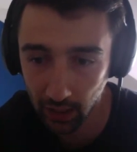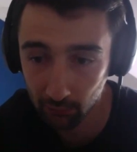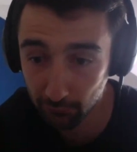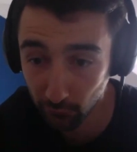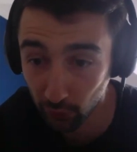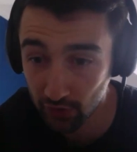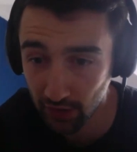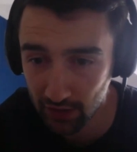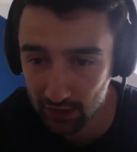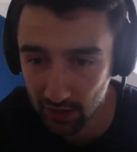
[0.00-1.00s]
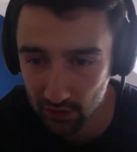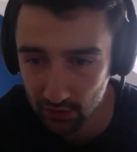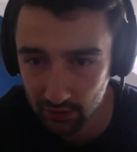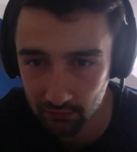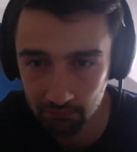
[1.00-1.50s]
for a training session,
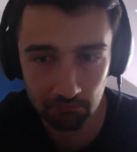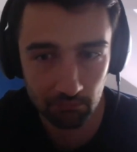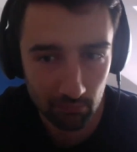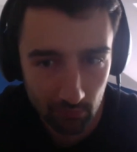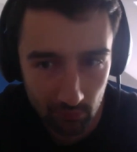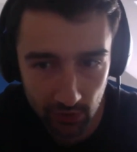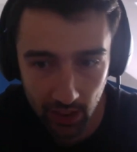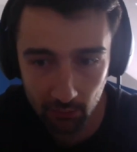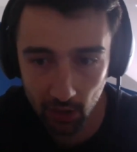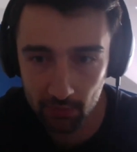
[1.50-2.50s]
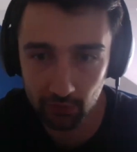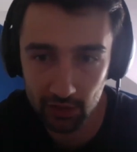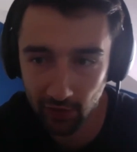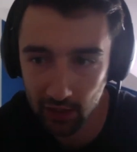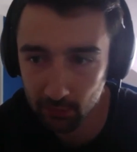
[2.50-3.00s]
that might be really
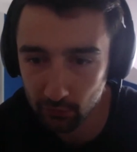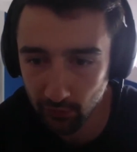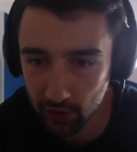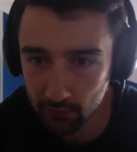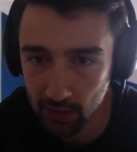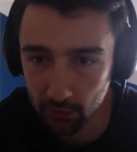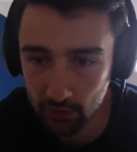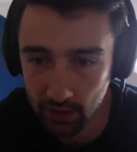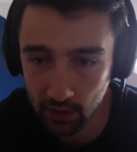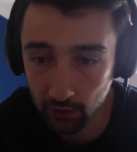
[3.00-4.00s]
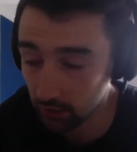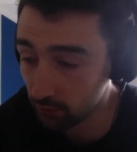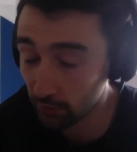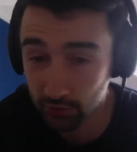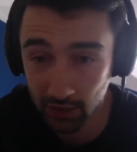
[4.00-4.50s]
valuable for other people to say, okay, you
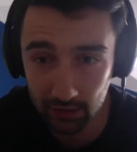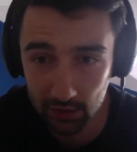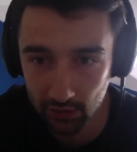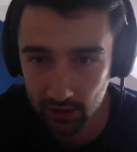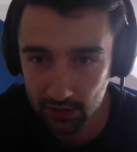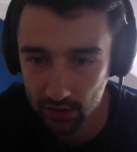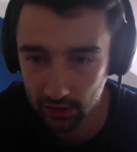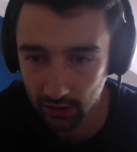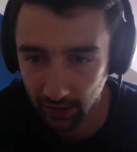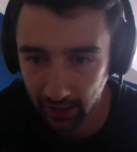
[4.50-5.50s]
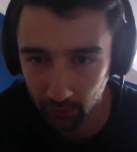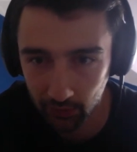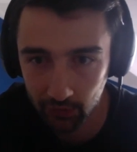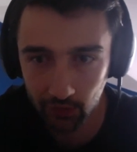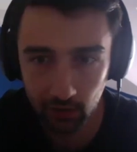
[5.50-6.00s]
put together this training session in an hour.
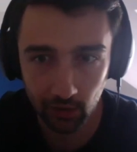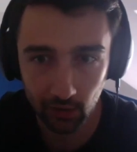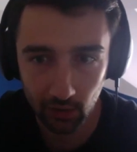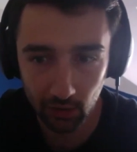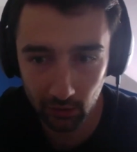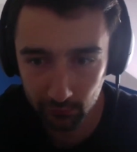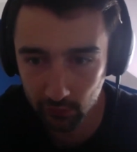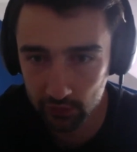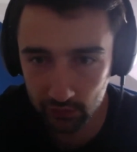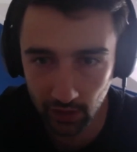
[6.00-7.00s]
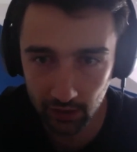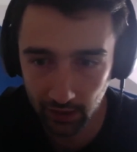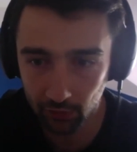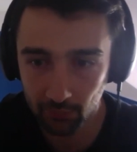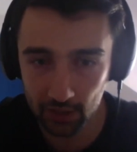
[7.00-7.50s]
If you can do that in an
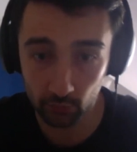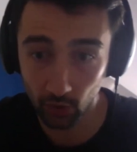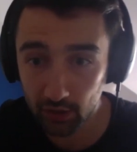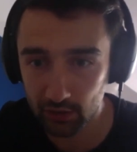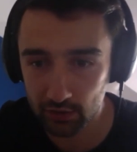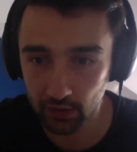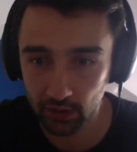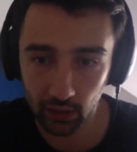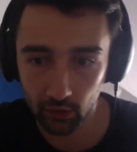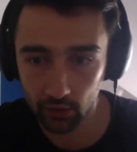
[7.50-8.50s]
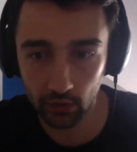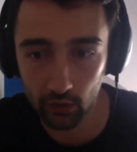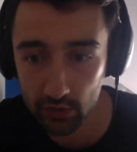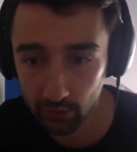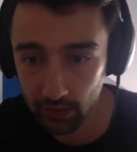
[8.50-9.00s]
hour, imagine what I can do in an hour,
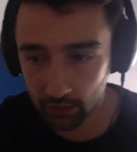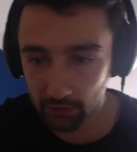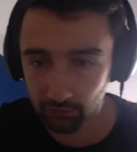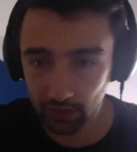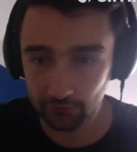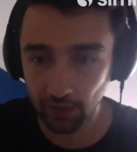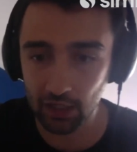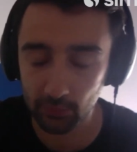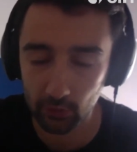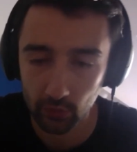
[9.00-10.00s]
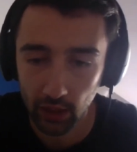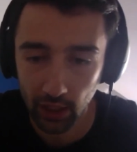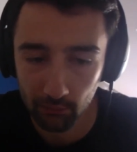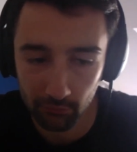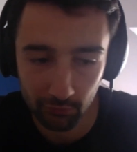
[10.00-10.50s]
so it can be really valuable
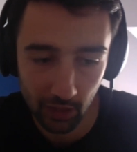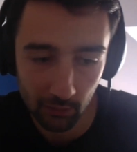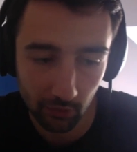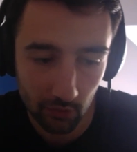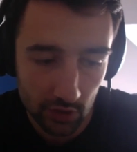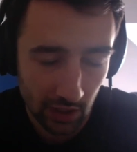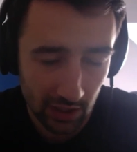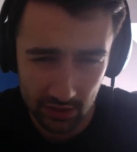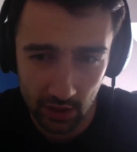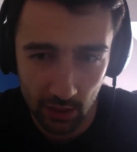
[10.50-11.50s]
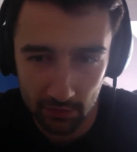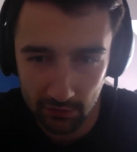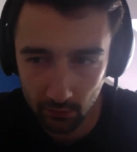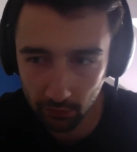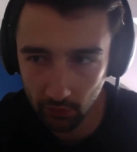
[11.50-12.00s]
from that approach. So there's a couple of
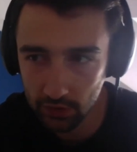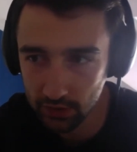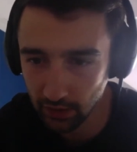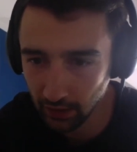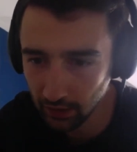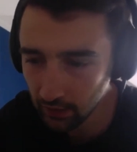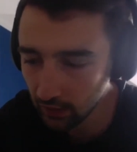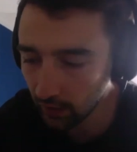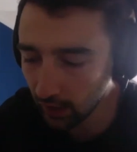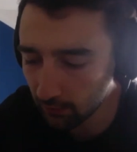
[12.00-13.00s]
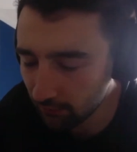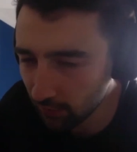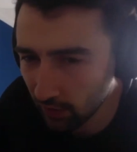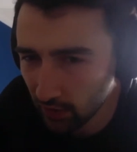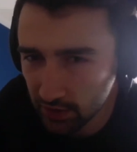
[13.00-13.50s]
different approaches there. In
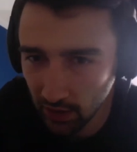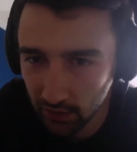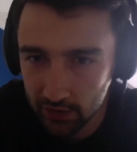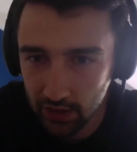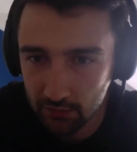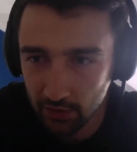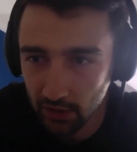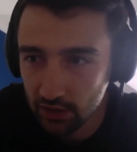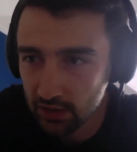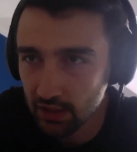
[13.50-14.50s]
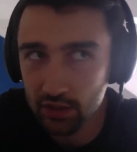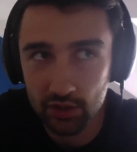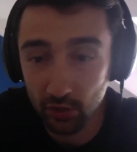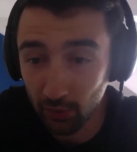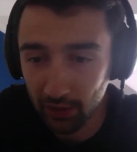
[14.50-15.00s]
regards to other tips, I'd just say, just
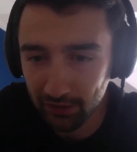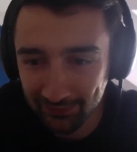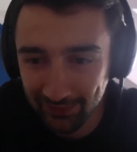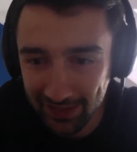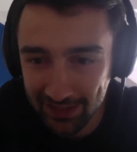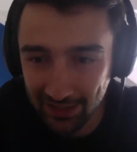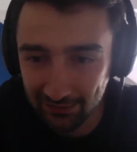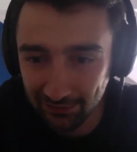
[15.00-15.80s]
do it. That's kind of